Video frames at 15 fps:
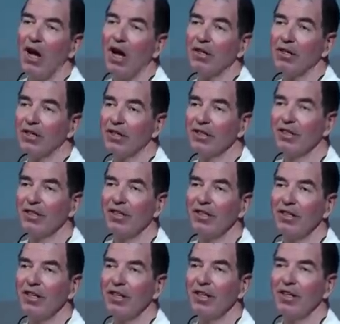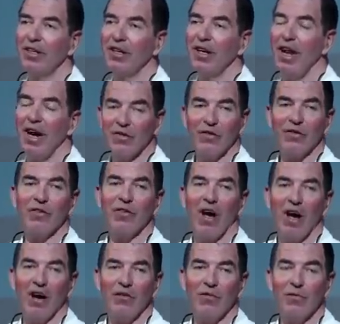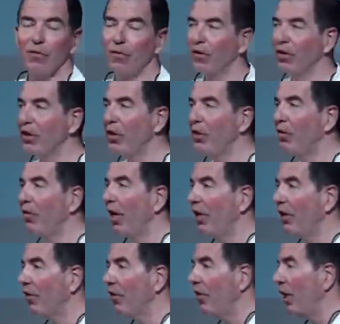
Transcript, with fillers: dollar exercise for you and your